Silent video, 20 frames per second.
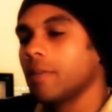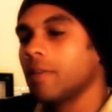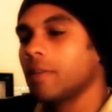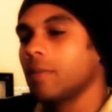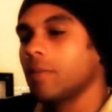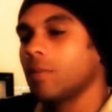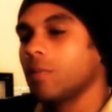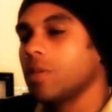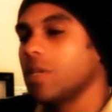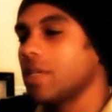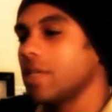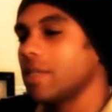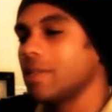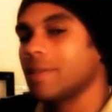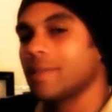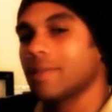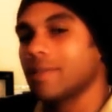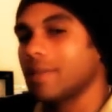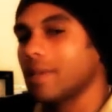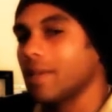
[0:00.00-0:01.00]
We in
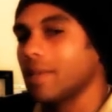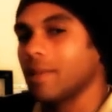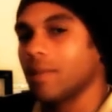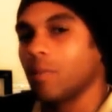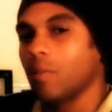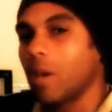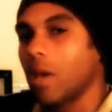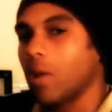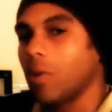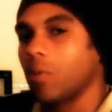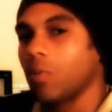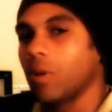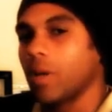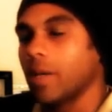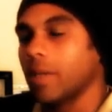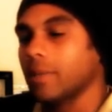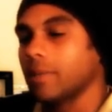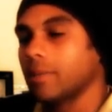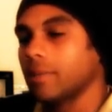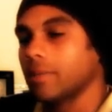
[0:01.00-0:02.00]
this together no matter
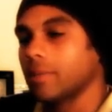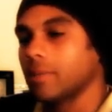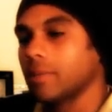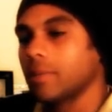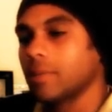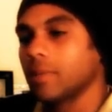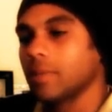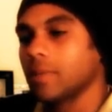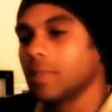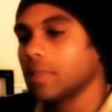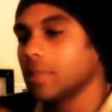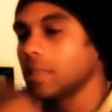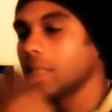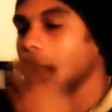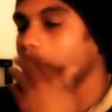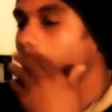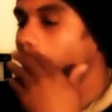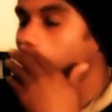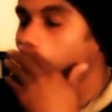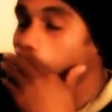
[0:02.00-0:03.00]
what.
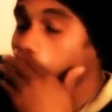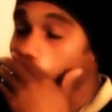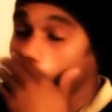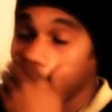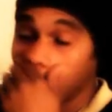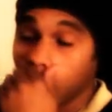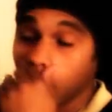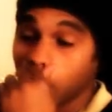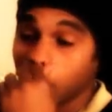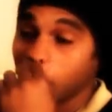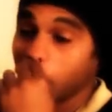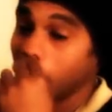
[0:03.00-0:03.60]
I don't care what